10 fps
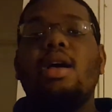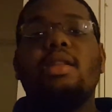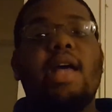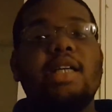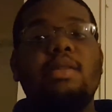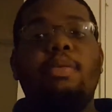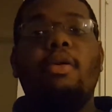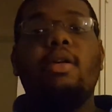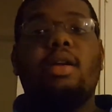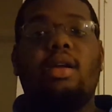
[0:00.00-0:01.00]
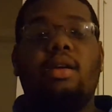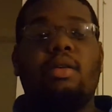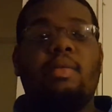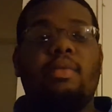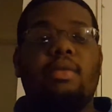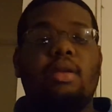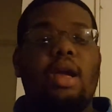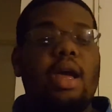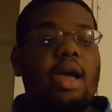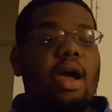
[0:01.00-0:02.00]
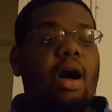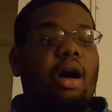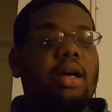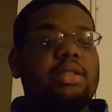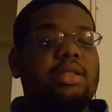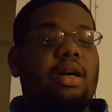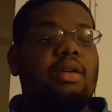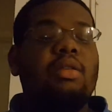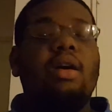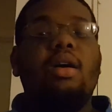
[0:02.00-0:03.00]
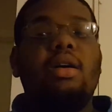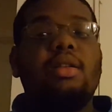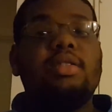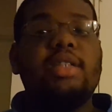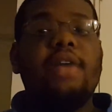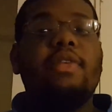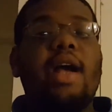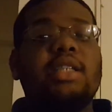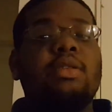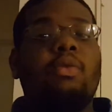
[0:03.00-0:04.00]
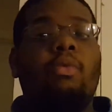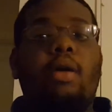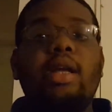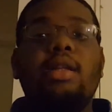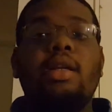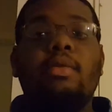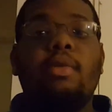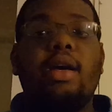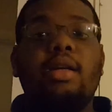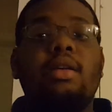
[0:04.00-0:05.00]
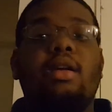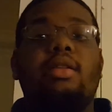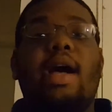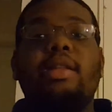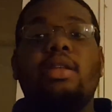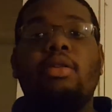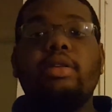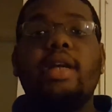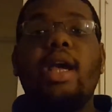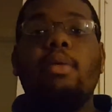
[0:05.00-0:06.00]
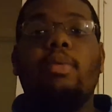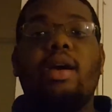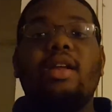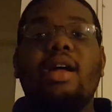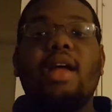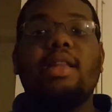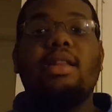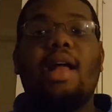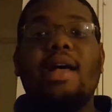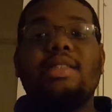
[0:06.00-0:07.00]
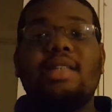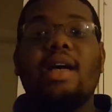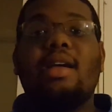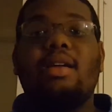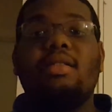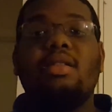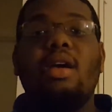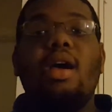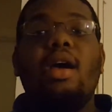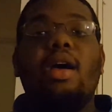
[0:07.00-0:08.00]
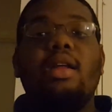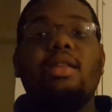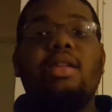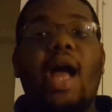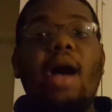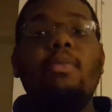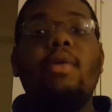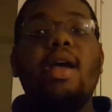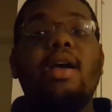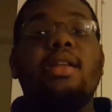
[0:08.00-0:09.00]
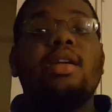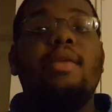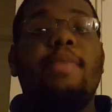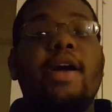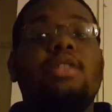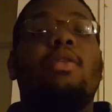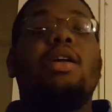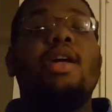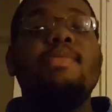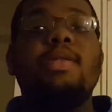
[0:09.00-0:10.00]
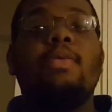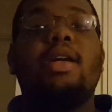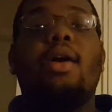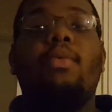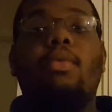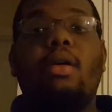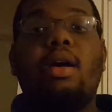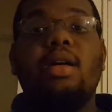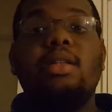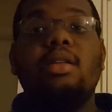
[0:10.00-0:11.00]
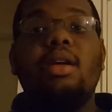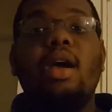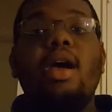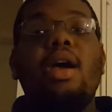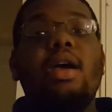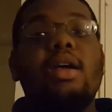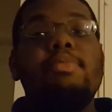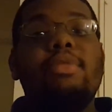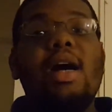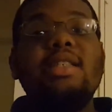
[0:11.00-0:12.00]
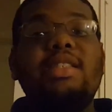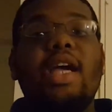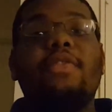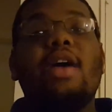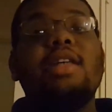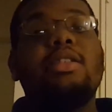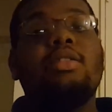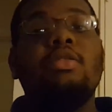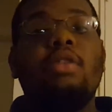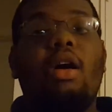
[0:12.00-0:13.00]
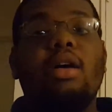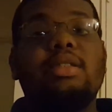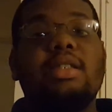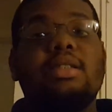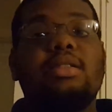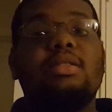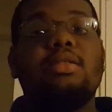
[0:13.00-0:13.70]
That's important here. Also, Stanford has one elite win, that Notre Dame win at the last second. That win compared to a Clemson win at one, plus Stanford has their two losses.